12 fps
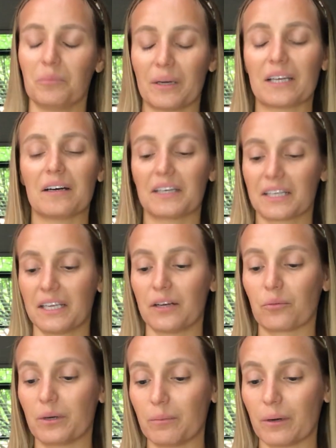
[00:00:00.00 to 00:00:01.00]
my God, I
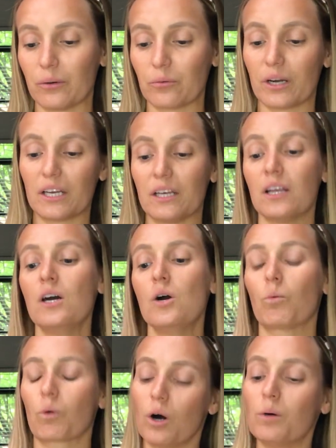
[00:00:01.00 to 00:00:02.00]
can't read my own writing.
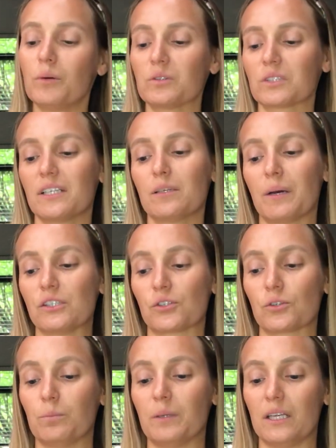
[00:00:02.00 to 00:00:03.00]
We're all
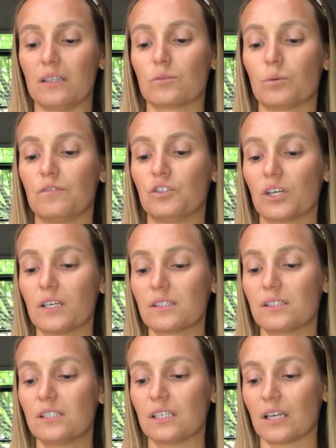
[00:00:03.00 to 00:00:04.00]
multidimensional beings. We've
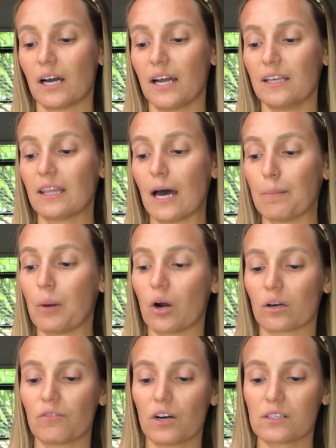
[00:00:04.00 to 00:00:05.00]
just denied that
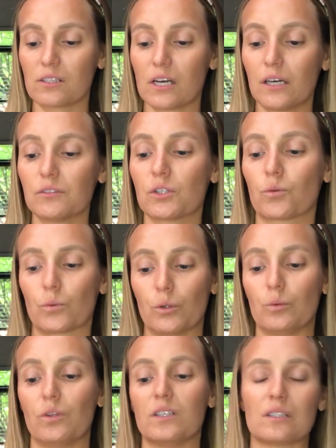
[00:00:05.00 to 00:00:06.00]
part of ourselves
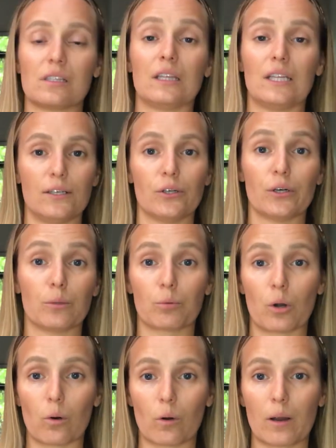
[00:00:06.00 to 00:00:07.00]
through this linear
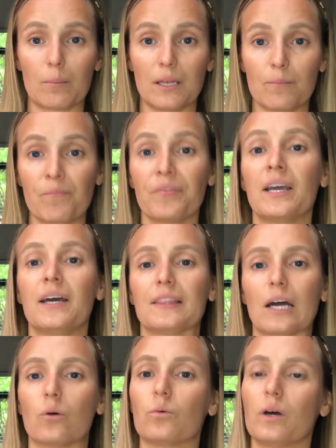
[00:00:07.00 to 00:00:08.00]
programming
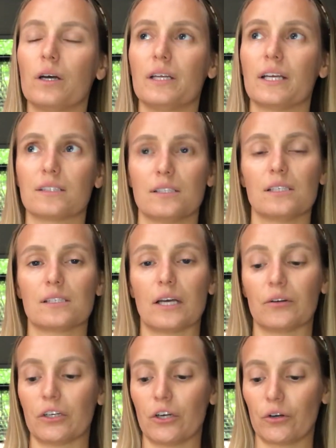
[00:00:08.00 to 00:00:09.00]
that exists
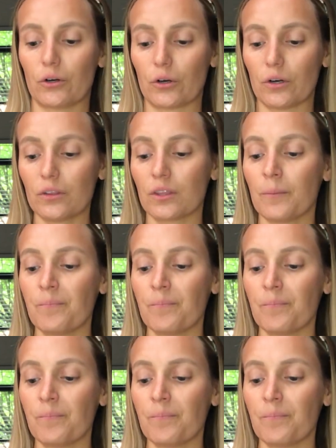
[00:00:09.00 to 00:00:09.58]
down here on Earth.